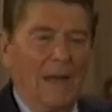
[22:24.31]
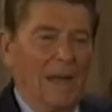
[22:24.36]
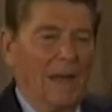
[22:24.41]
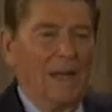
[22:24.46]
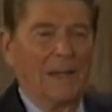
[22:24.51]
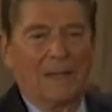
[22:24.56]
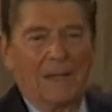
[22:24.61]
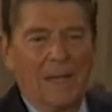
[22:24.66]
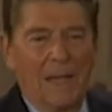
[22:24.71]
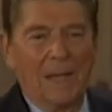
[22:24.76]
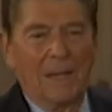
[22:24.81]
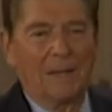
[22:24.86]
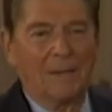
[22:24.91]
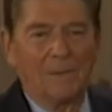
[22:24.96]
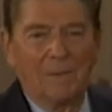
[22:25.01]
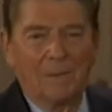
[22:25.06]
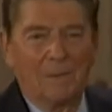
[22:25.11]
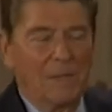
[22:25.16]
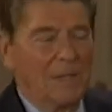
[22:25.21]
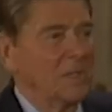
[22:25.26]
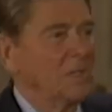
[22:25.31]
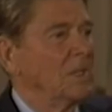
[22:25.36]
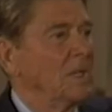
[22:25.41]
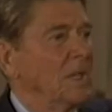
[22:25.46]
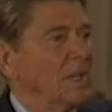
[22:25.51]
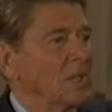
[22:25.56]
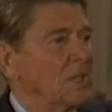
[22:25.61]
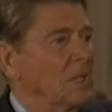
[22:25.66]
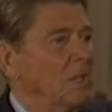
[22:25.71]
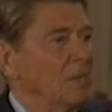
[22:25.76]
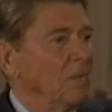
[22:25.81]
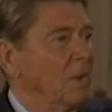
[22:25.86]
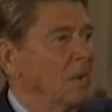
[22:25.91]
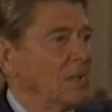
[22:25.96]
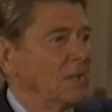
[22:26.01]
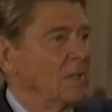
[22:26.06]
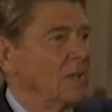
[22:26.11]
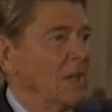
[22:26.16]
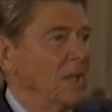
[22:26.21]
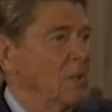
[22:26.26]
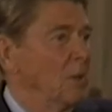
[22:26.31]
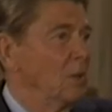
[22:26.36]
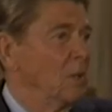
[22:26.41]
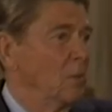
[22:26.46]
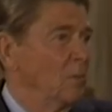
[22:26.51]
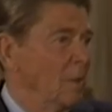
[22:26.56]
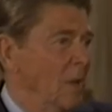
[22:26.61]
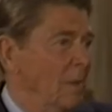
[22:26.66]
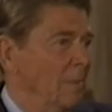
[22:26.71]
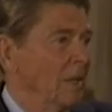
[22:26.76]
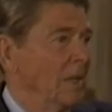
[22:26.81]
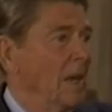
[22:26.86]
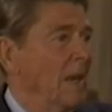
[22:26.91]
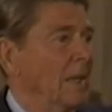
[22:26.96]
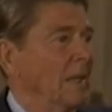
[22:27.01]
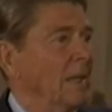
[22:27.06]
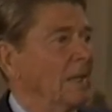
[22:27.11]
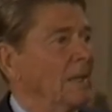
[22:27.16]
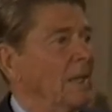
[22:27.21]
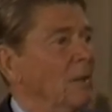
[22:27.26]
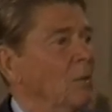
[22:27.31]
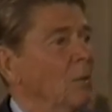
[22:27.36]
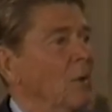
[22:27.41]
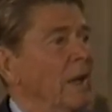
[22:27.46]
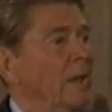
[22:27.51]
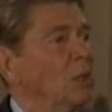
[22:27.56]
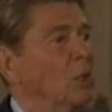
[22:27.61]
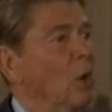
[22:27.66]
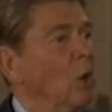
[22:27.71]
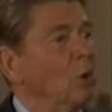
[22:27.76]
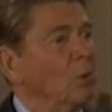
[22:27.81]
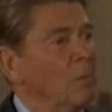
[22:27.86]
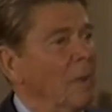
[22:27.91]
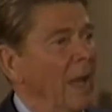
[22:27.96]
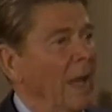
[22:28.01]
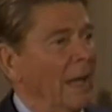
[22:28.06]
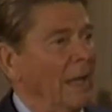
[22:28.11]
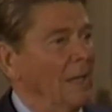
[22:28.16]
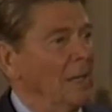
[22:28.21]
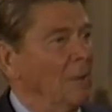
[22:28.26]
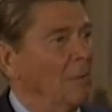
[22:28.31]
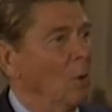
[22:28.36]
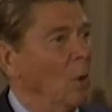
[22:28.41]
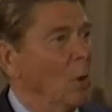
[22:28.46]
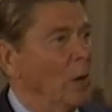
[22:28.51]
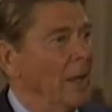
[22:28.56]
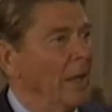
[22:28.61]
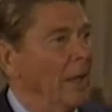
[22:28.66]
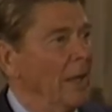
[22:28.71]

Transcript: I can't resist, because I know you probably got to get that red coat back in the morning.